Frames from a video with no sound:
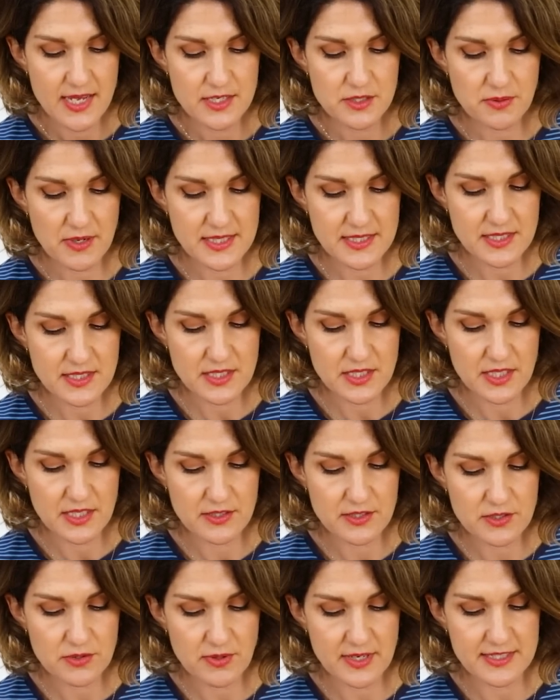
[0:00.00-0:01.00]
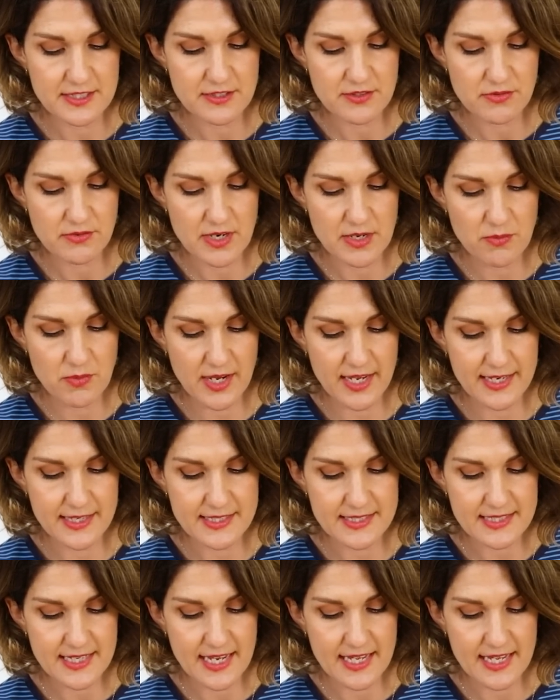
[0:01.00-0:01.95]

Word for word: 22 to 23 waist